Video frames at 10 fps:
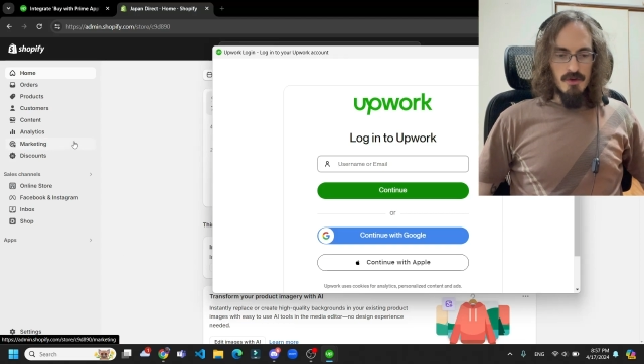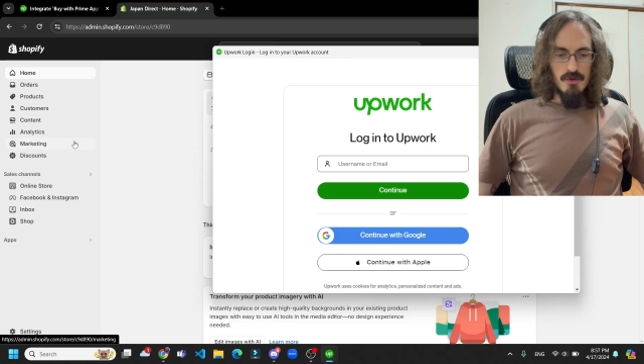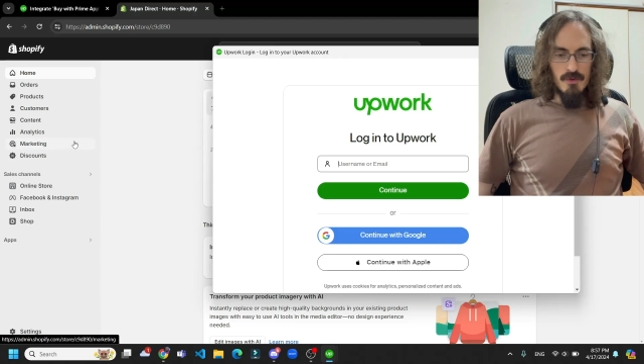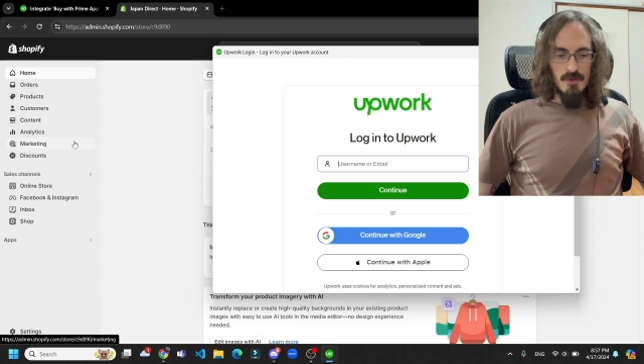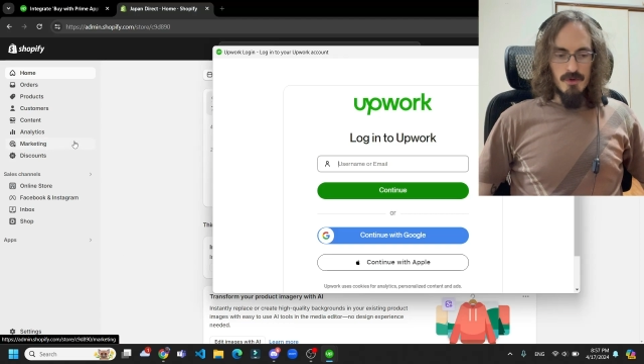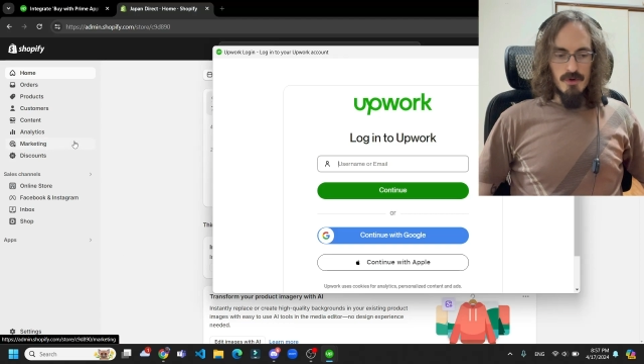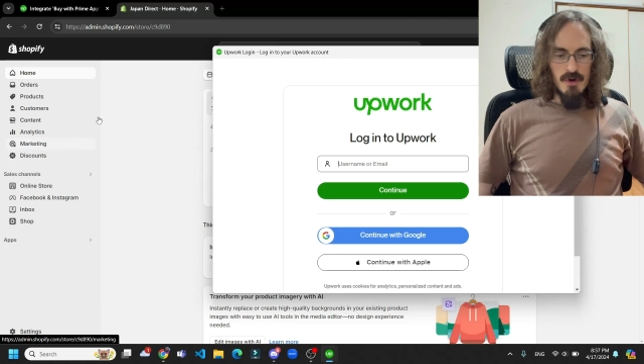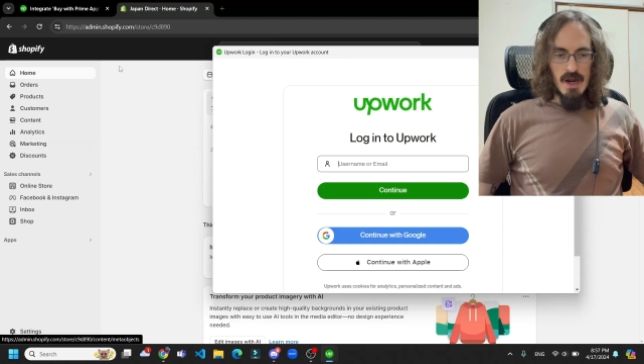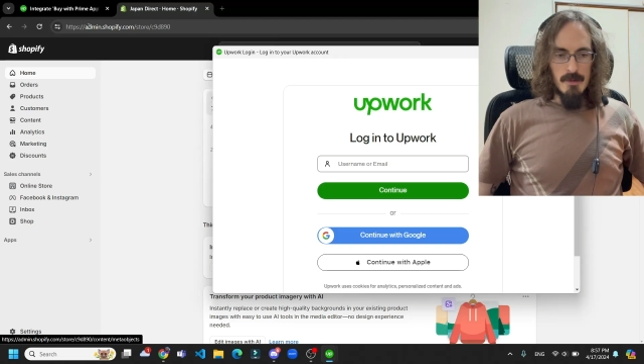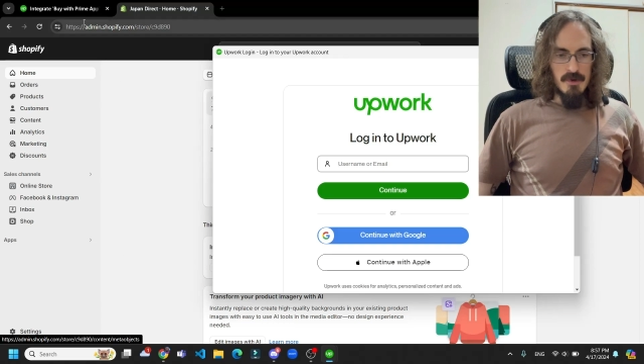your
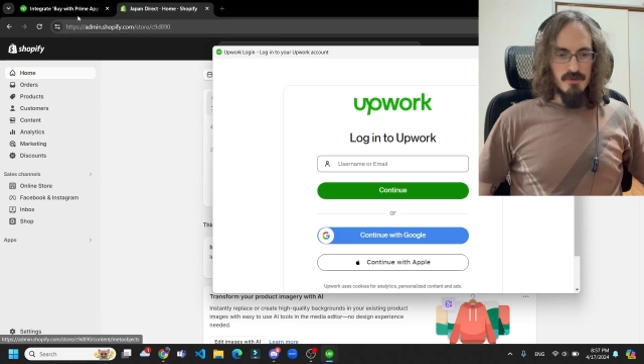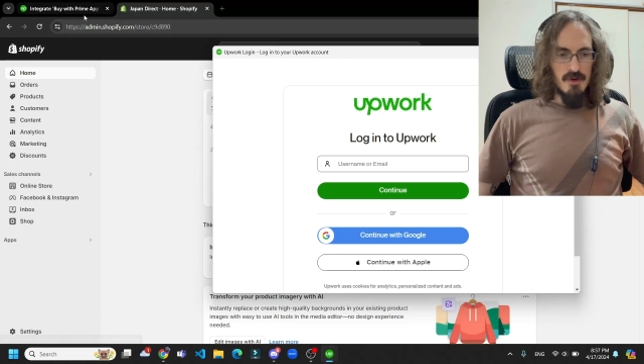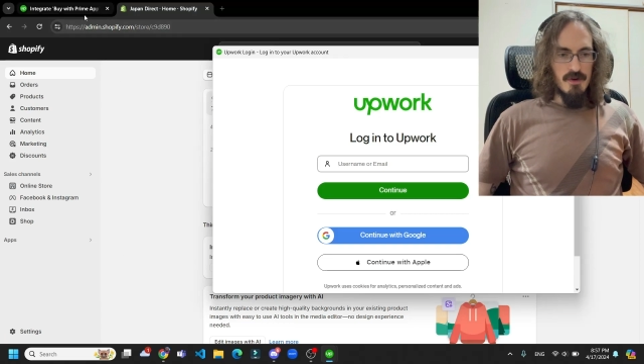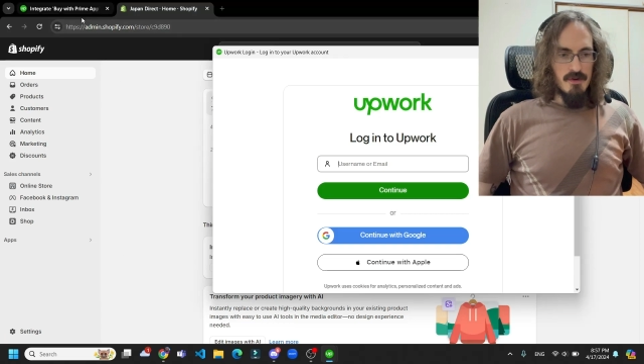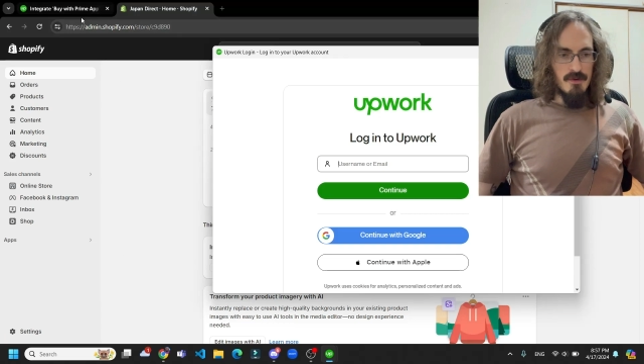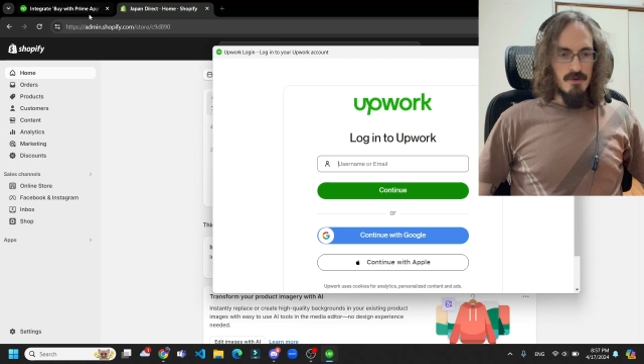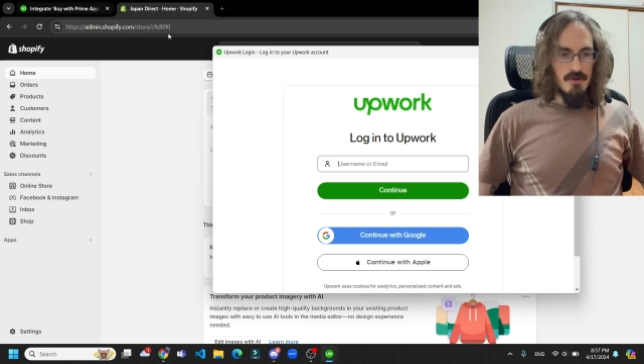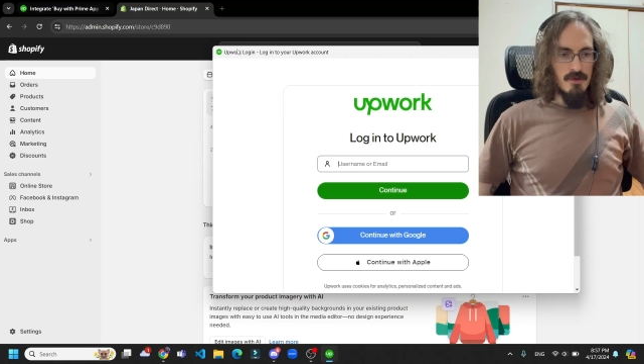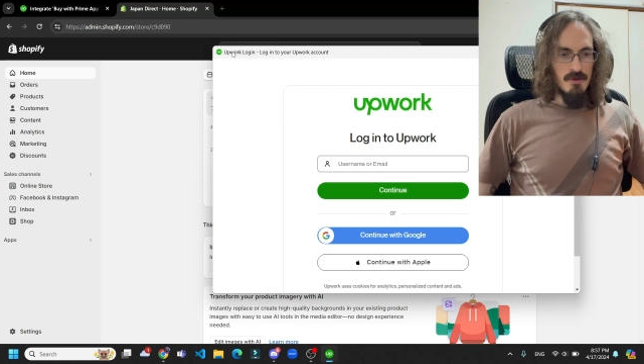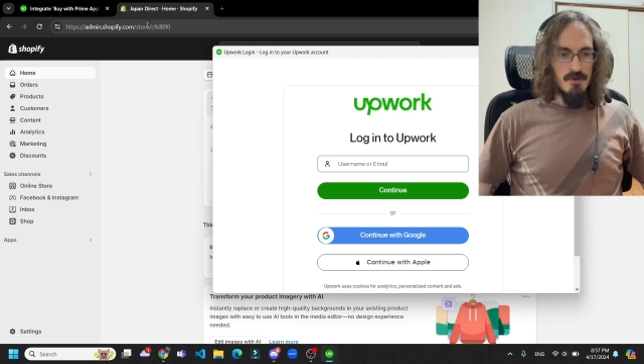Amazon
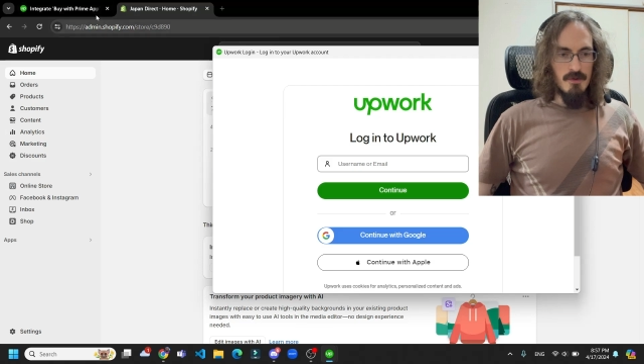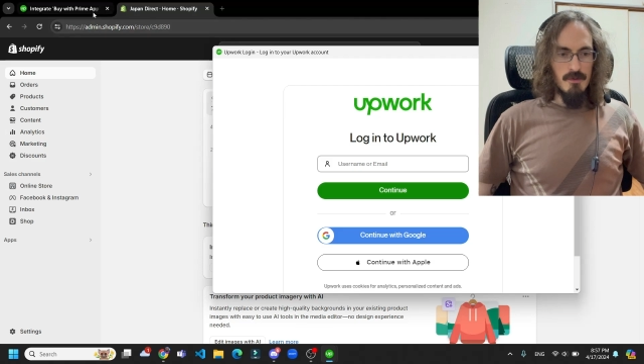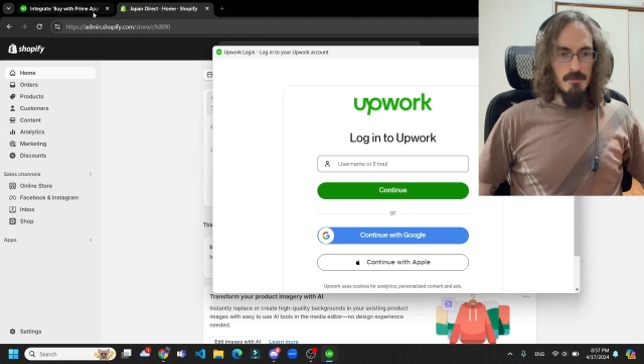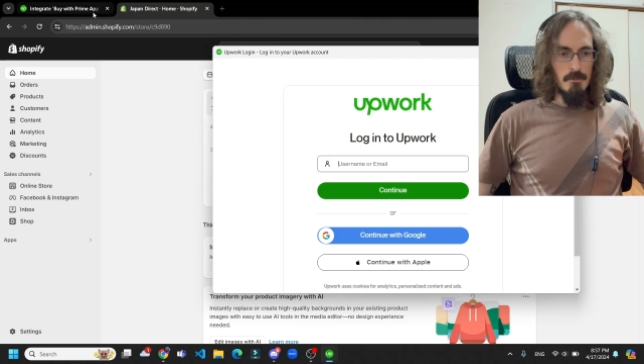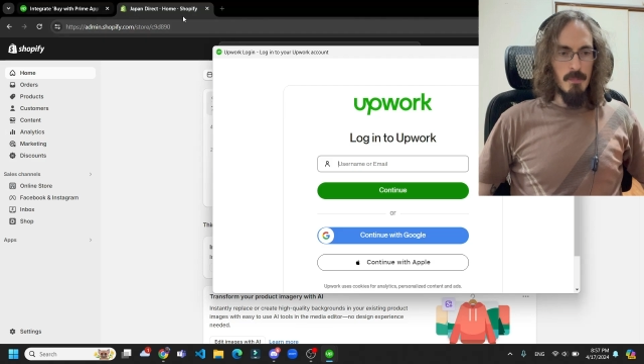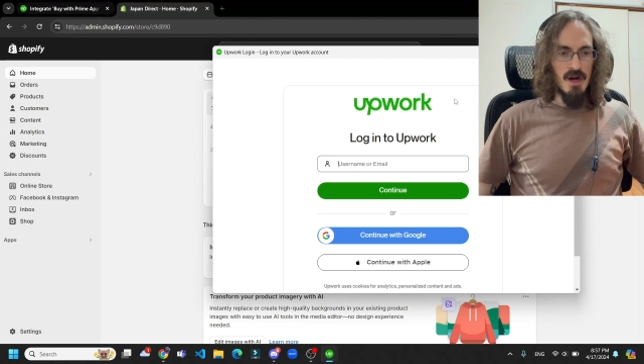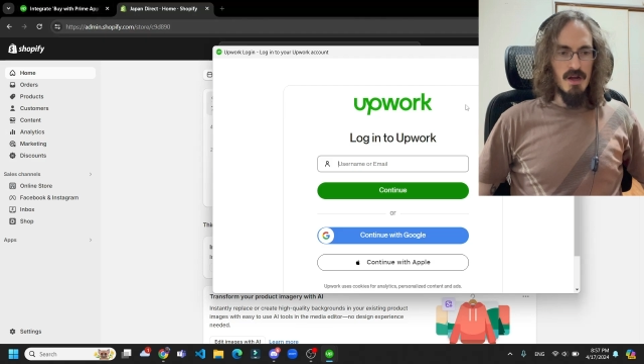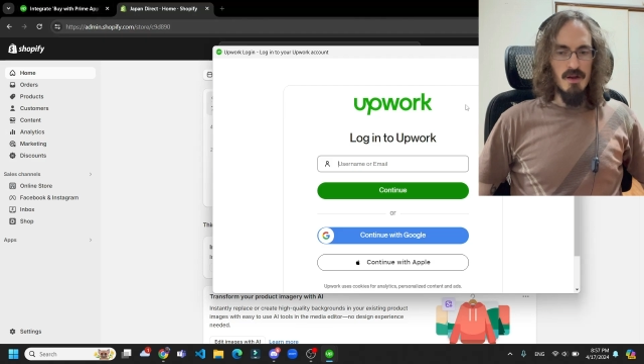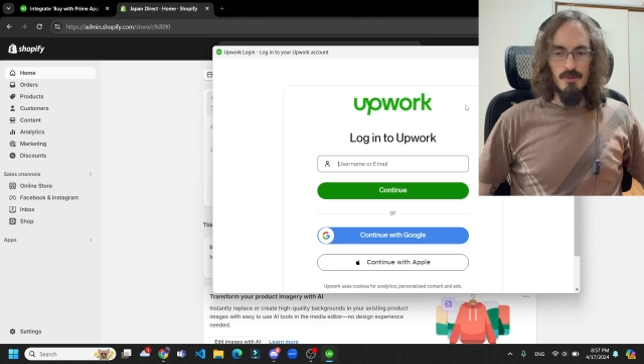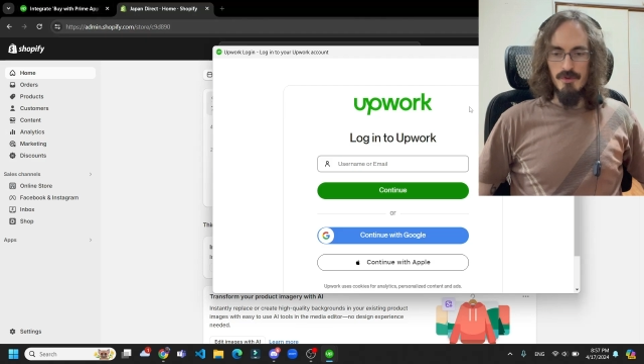
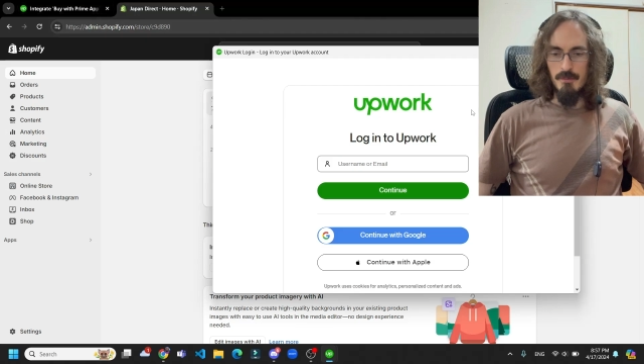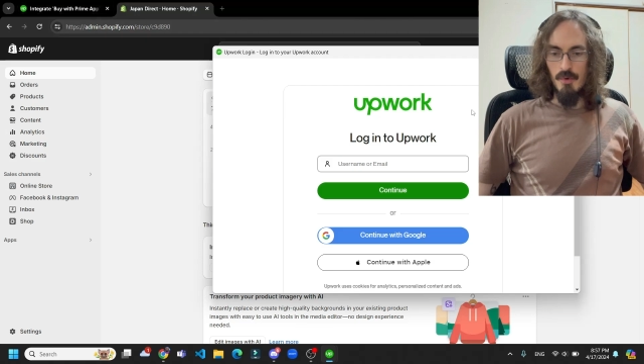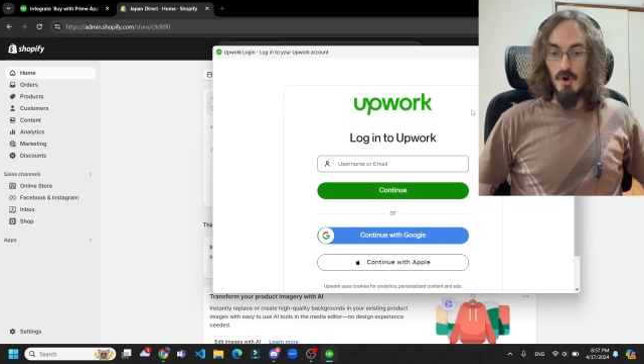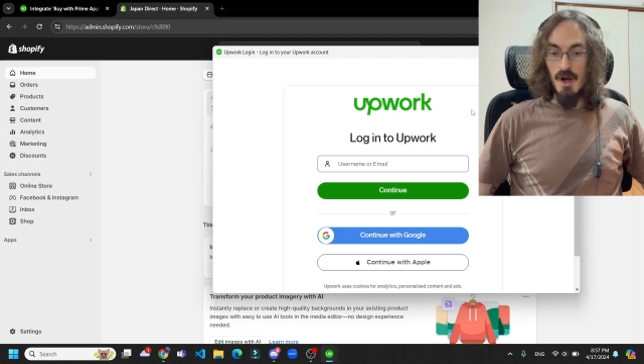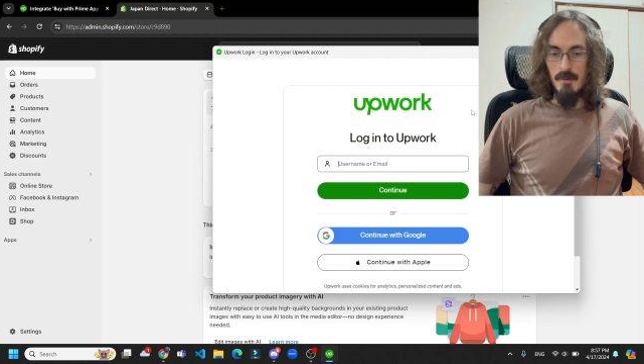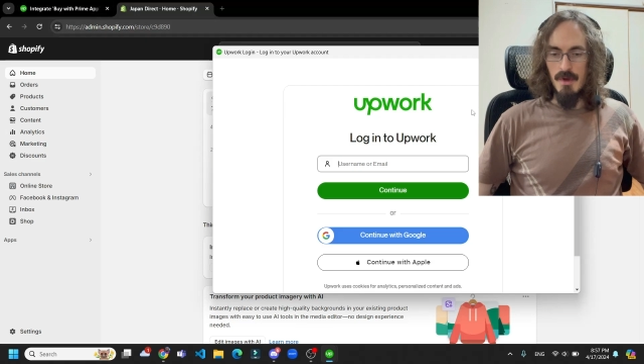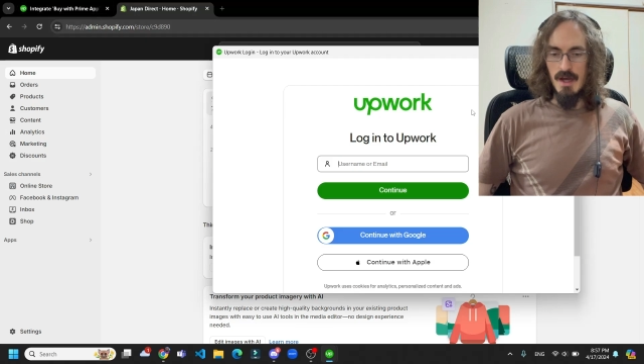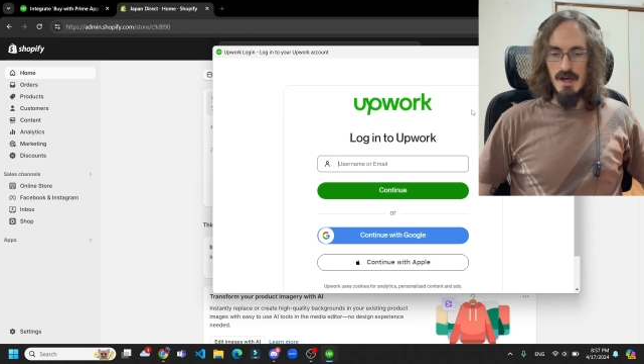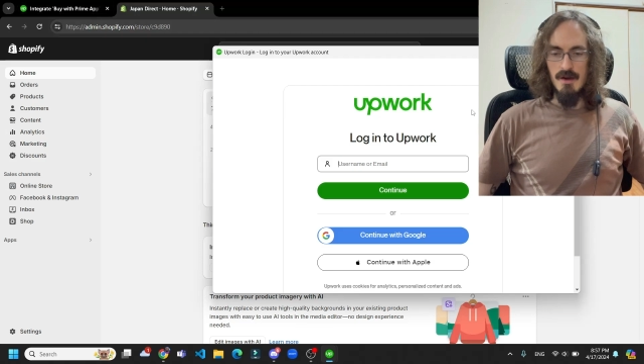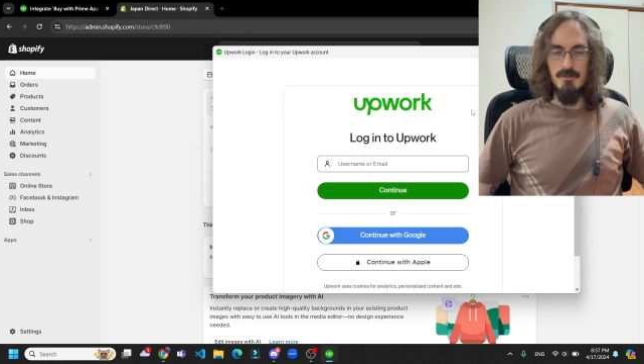Buy with Prime
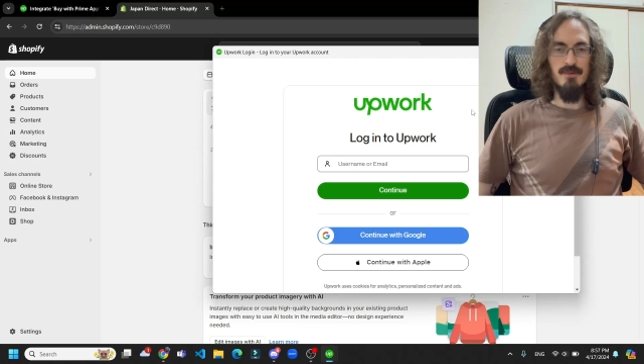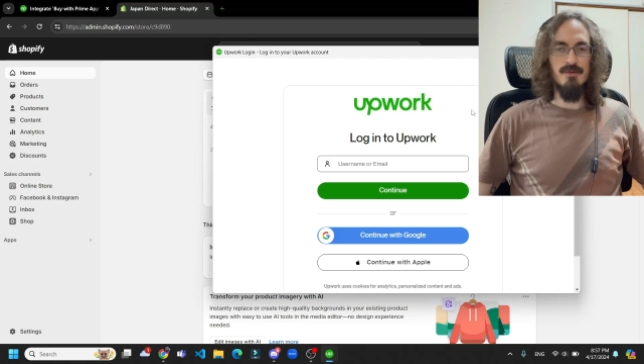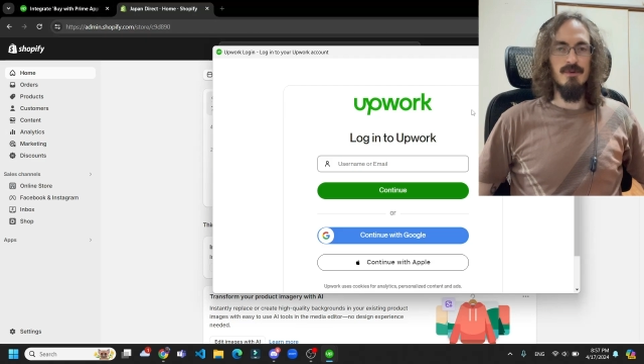app.